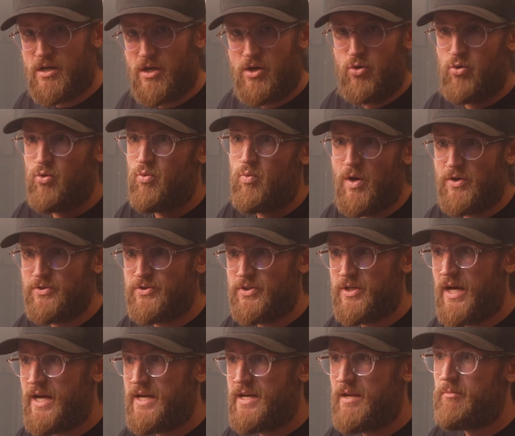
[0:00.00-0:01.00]
cool welder
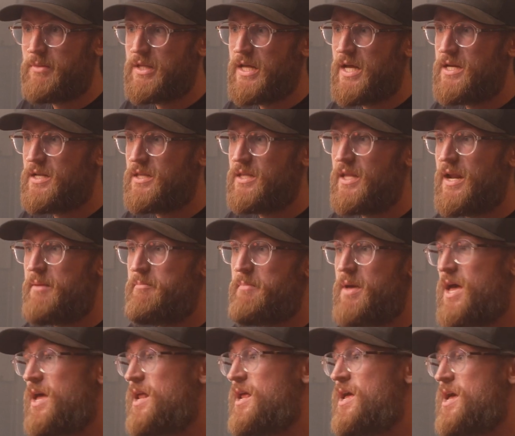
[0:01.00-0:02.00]
guy named Landon that I
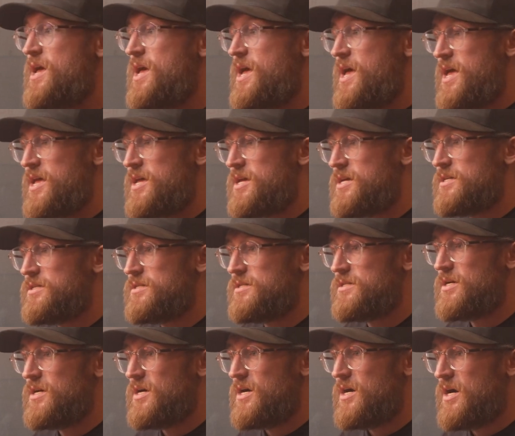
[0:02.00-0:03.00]
met, and
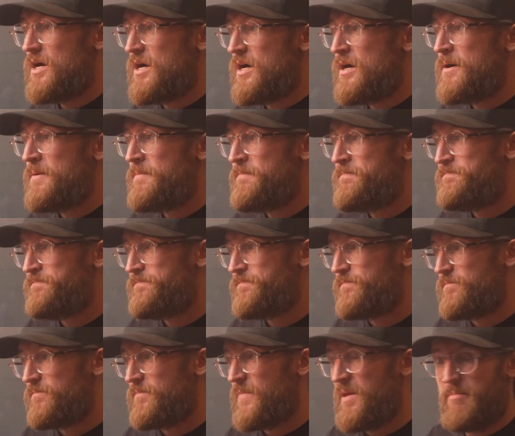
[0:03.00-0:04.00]

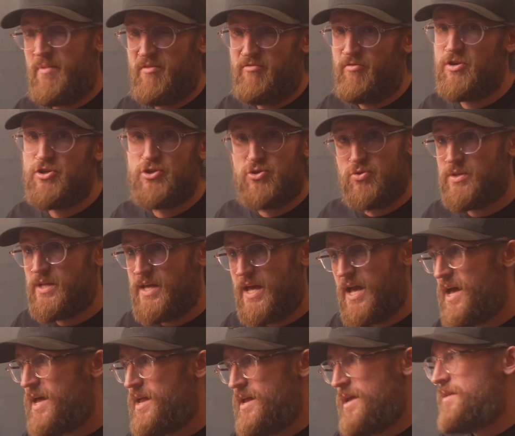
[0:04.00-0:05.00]
my friend
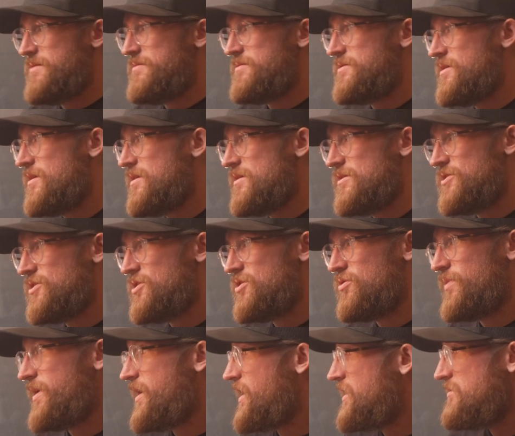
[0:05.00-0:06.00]
Juliet, and you know,
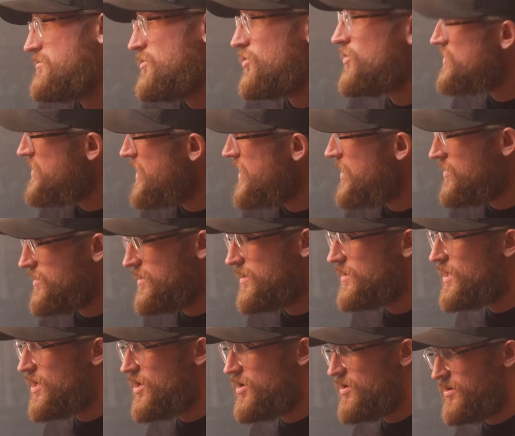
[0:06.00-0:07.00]
we got the motorcycle in
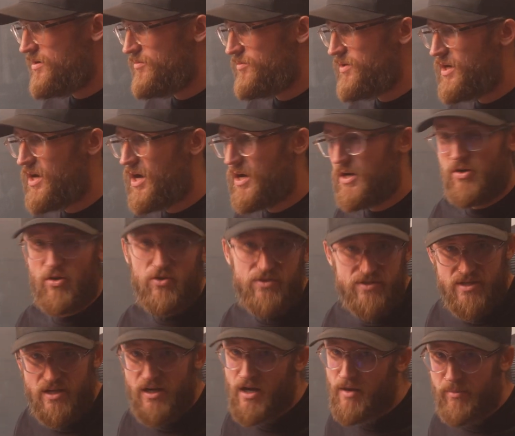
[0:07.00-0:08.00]
there, and we got it all
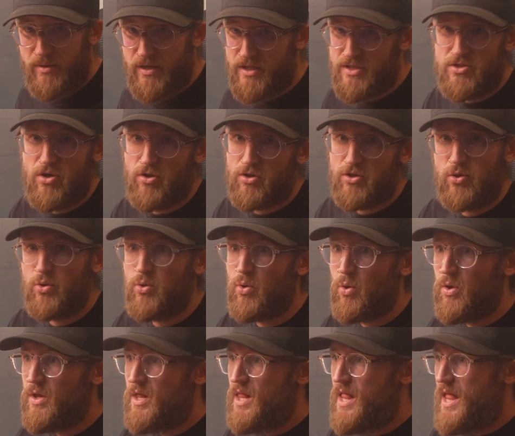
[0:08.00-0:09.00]
set up, and it's all
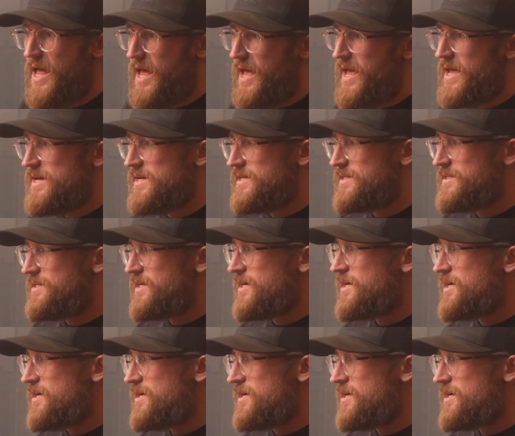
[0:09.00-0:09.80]
cool. And